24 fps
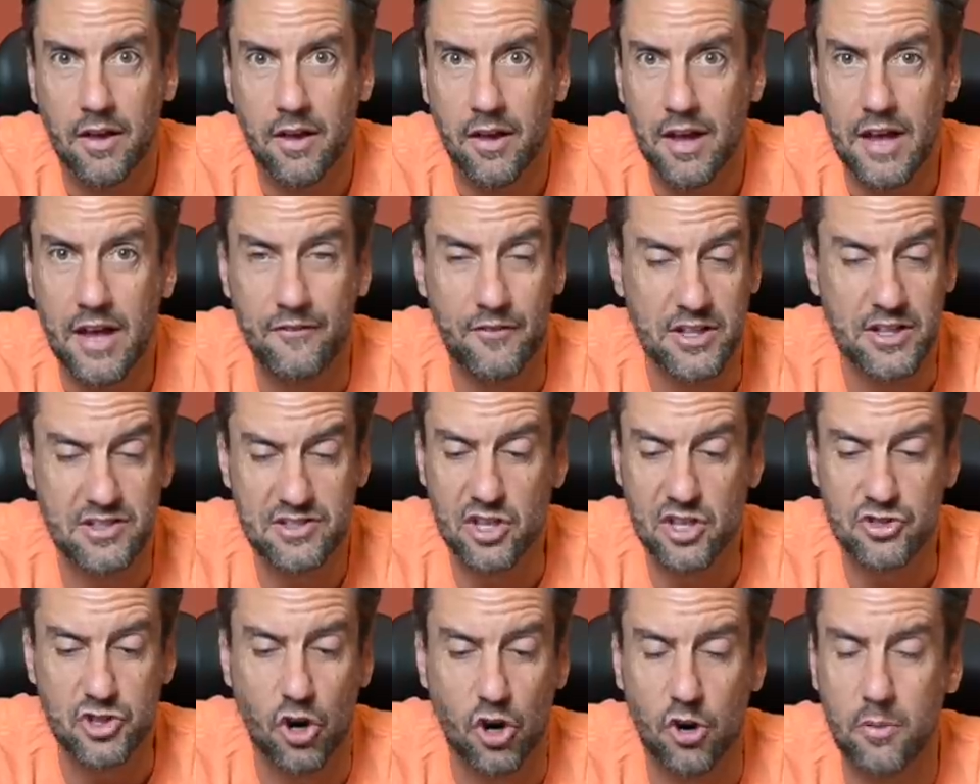If it's
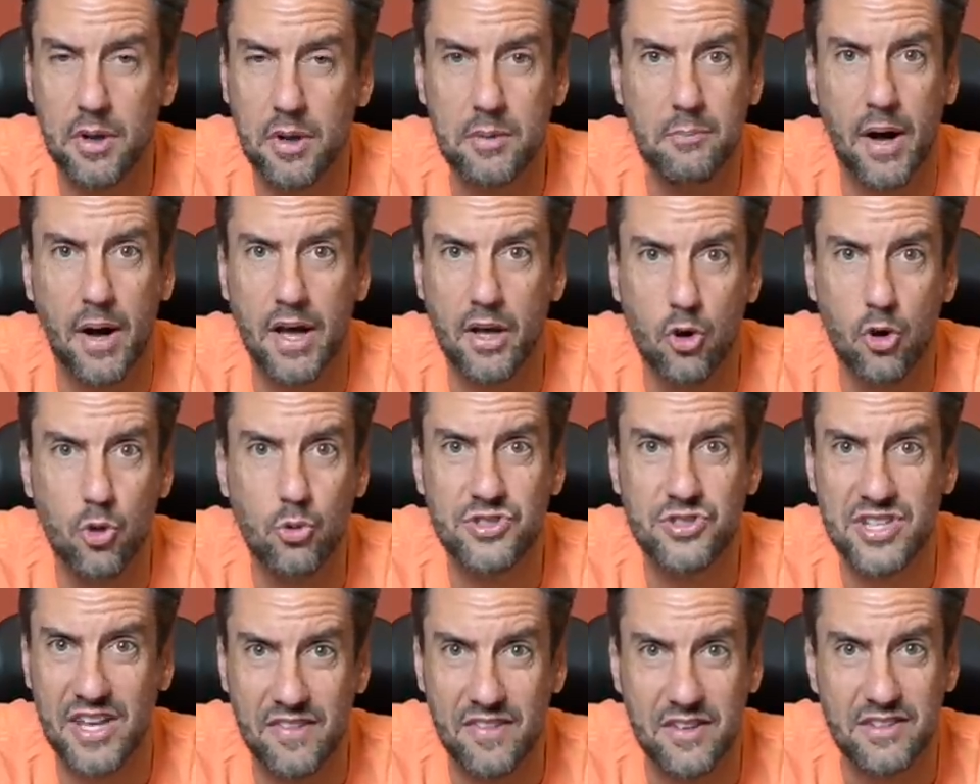determined by
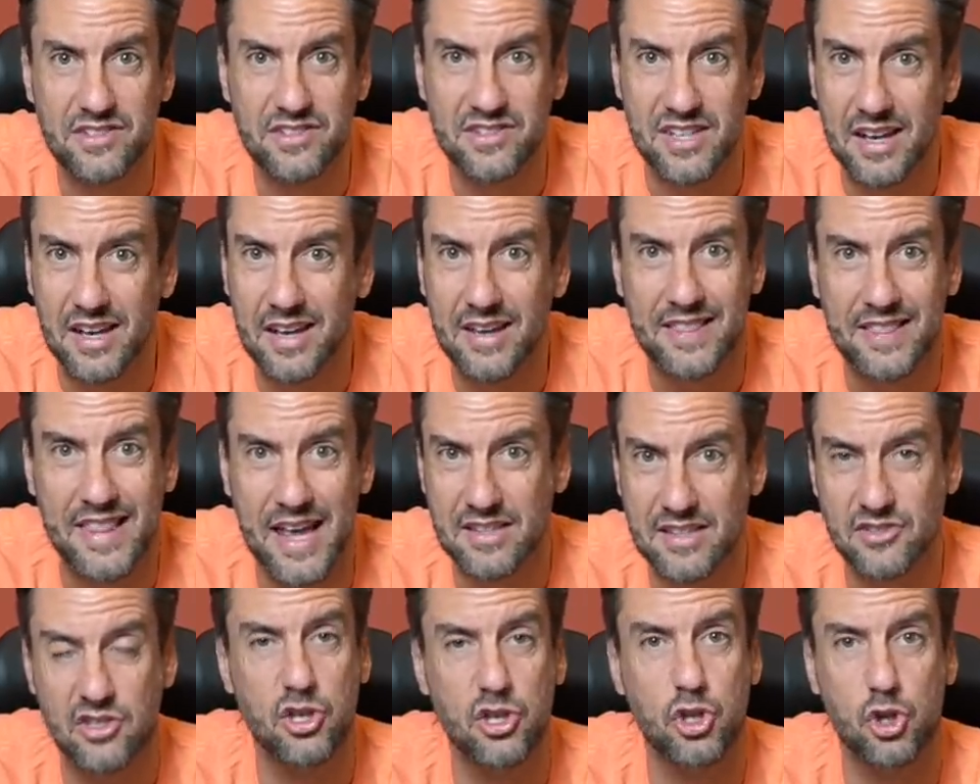who's in the Senate,
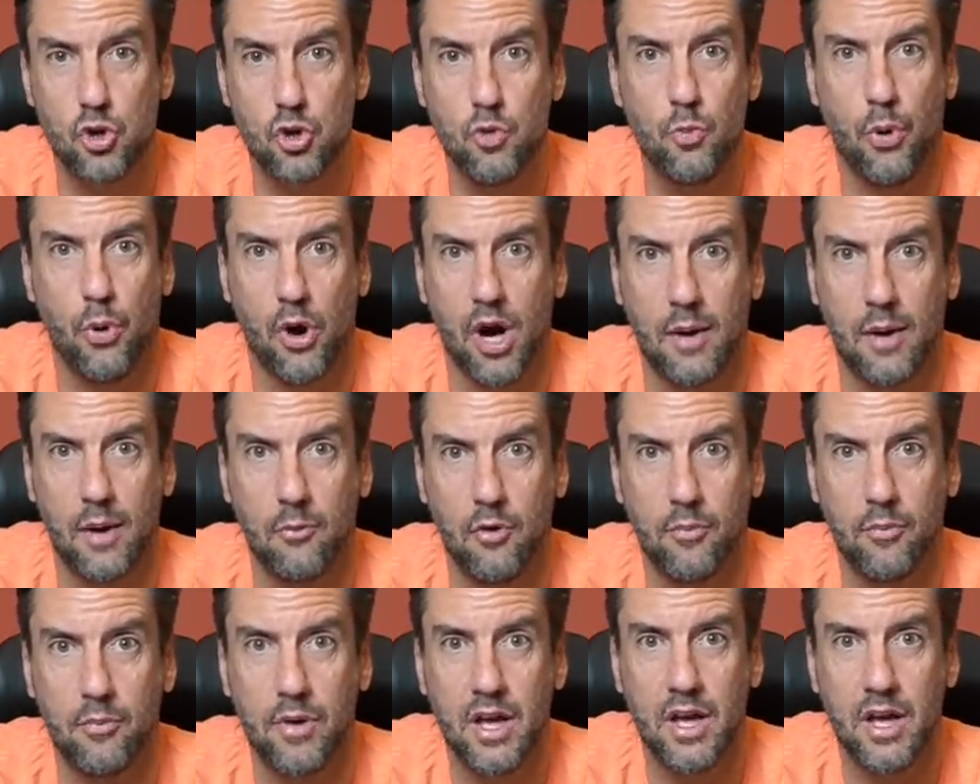that's a you problem.